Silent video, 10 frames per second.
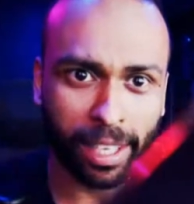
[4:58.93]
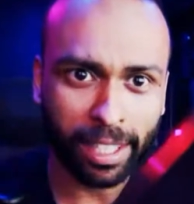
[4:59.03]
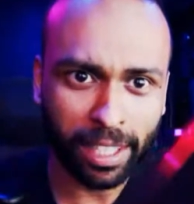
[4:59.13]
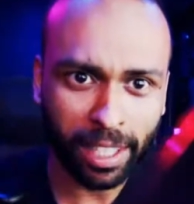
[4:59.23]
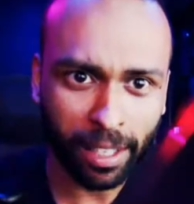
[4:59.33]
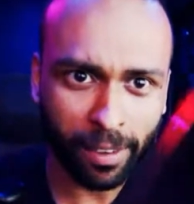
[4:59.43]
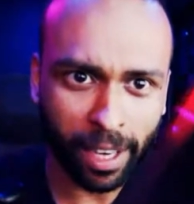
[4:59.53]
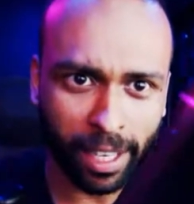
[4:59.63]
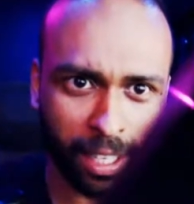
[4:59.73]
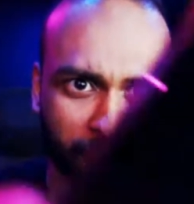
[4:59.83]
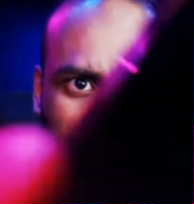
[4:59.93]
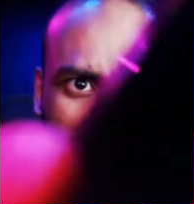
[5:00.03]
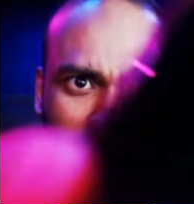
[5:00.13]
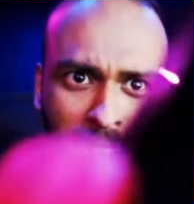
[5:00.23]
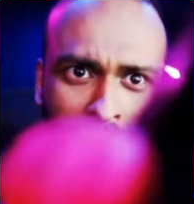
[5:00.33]
and see if I can
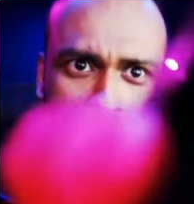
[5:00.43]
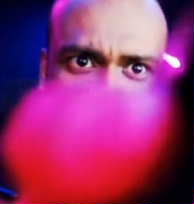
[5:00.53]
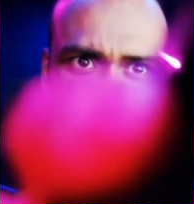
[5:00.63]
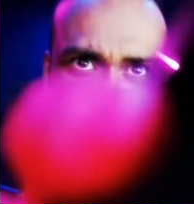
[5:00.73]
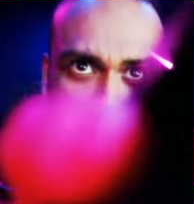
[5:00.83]
get you